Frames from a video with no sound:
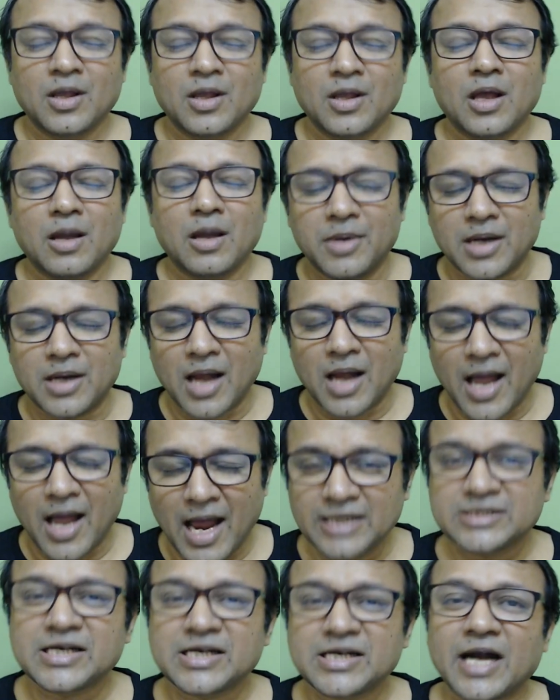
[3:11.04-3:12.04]
I mean, I
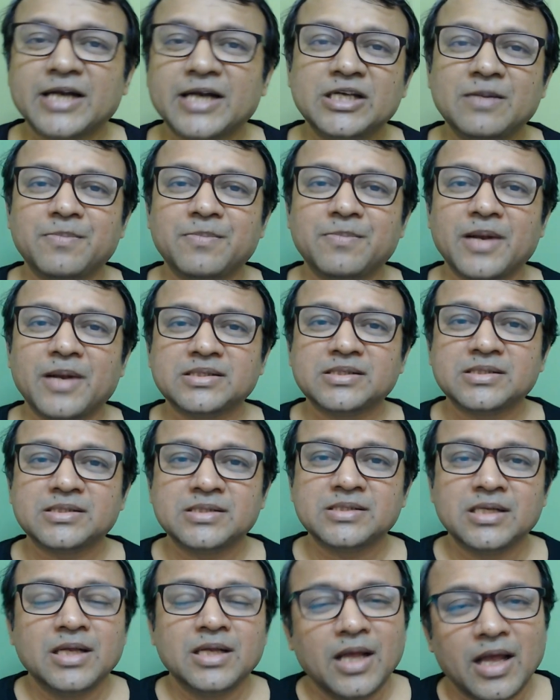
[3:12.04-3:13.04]
had a strategy in place.
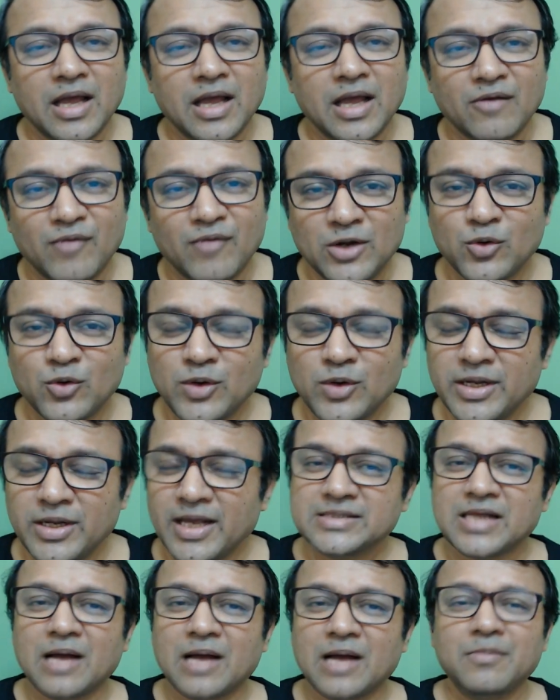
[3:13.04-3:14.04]
I went to the
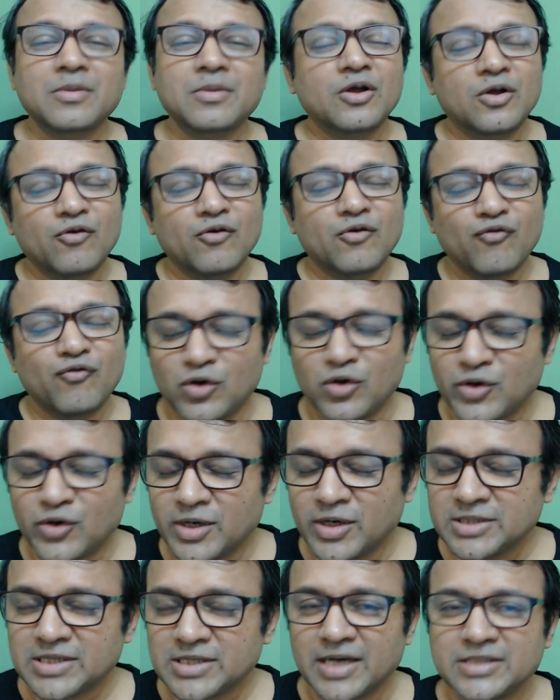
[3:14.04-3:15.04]
exam, followed
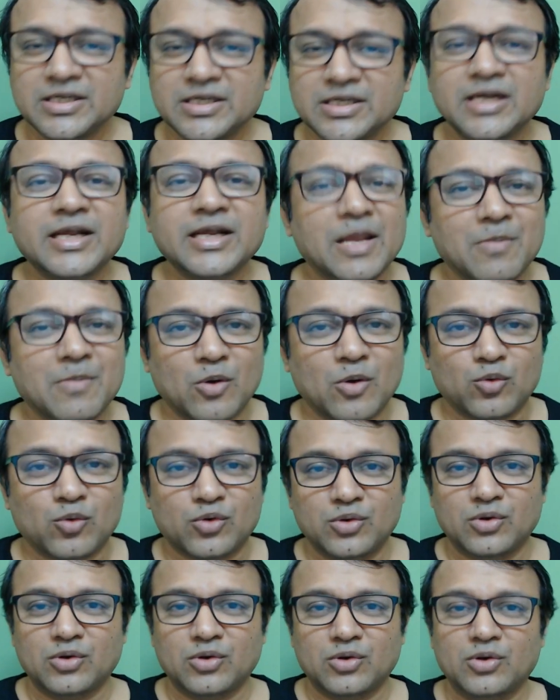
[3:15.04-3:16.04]
a strategy, and came out
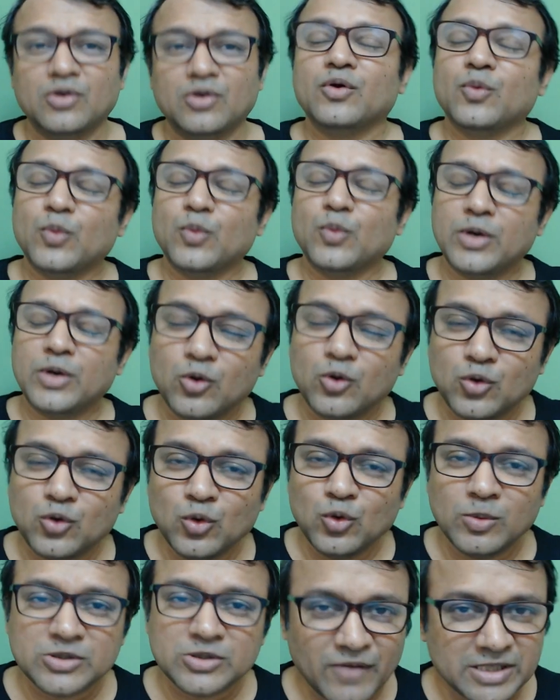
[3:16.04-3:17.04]
without
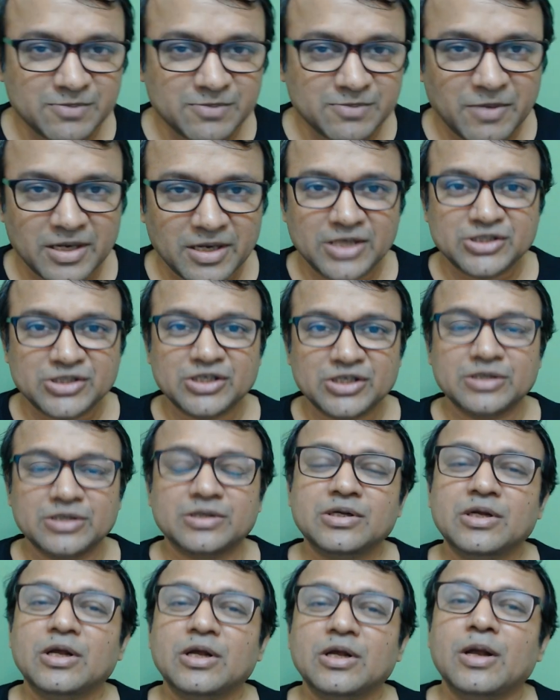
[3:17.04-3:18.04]
too much of
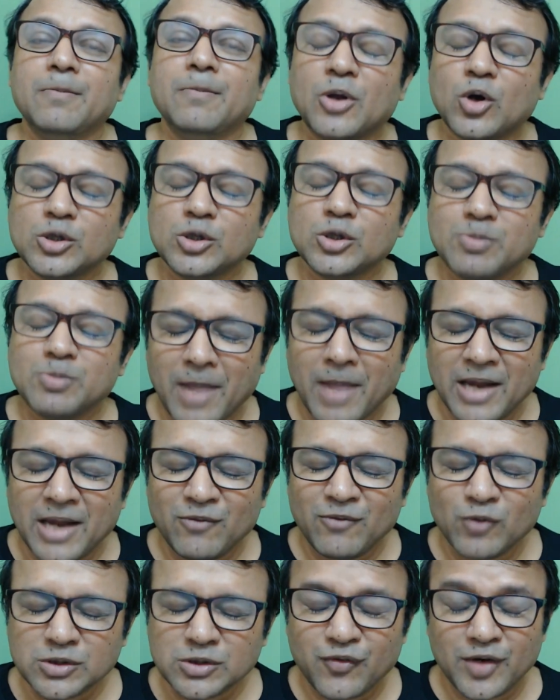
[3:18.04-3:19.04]
expectation. Because my
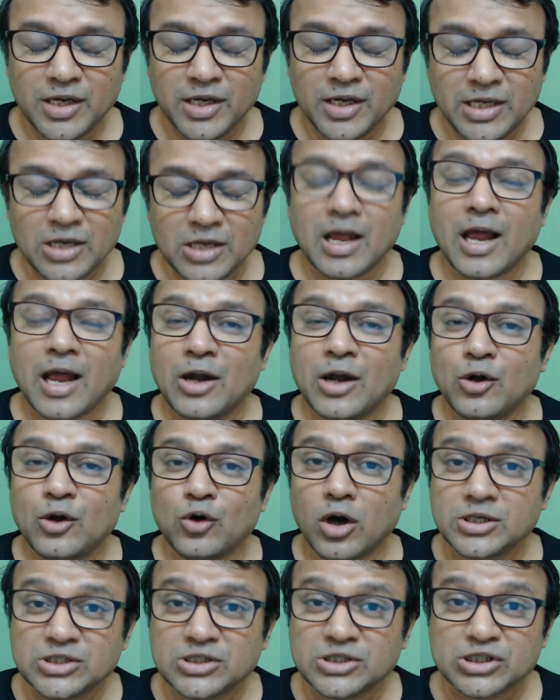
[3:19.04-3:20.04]
mind was free and
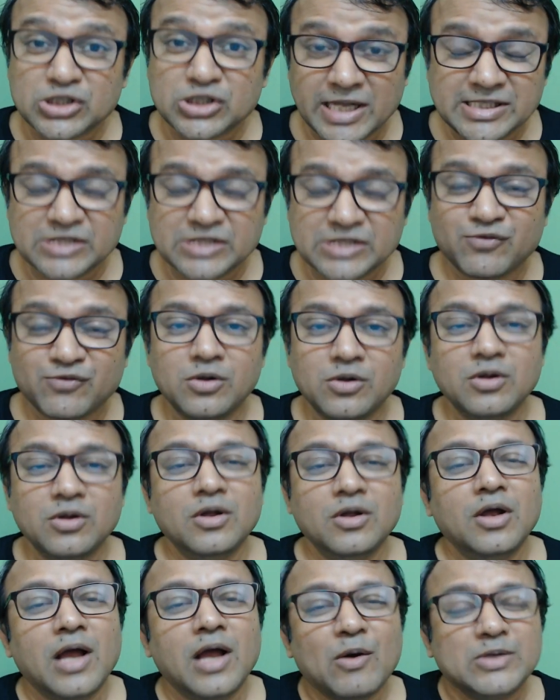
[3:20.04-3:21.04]
not stressful,
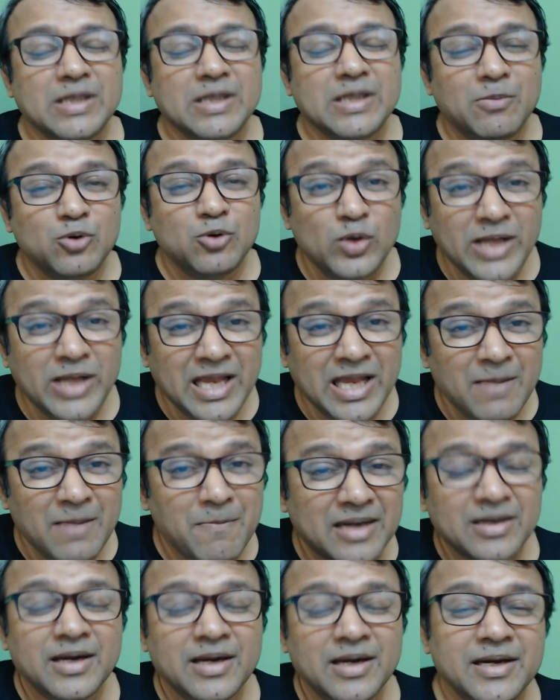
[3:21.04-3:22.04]
I was able to think
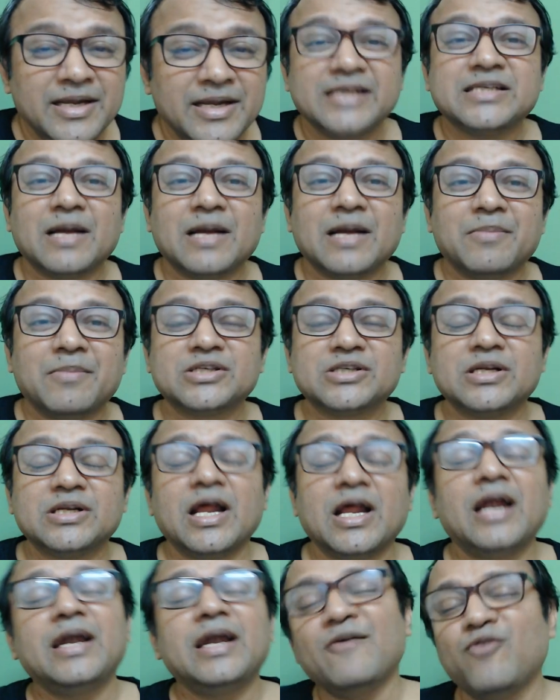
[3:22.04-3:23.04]
better in the examination,
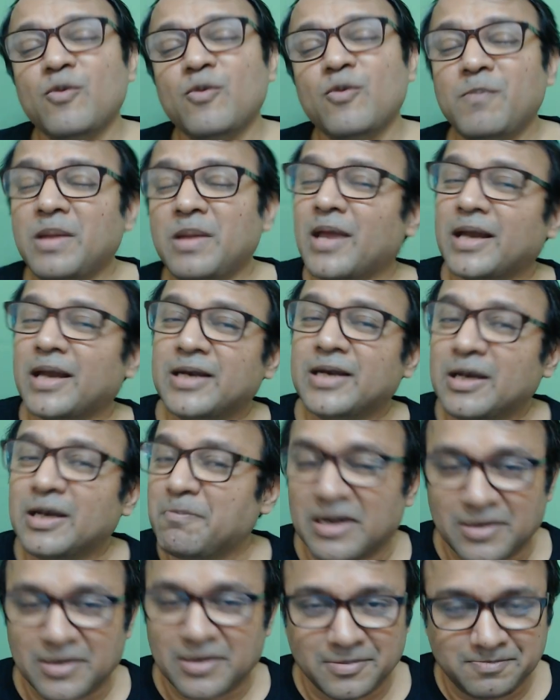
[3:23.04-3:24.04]
and therefore maybe I did
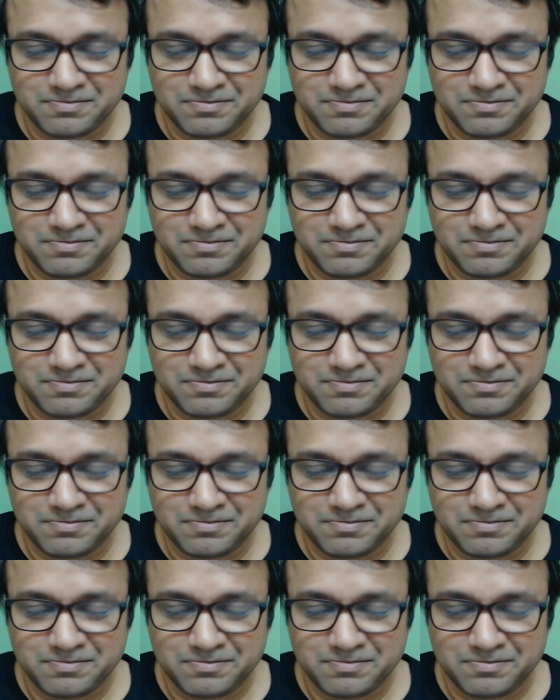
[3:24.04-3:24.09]
better.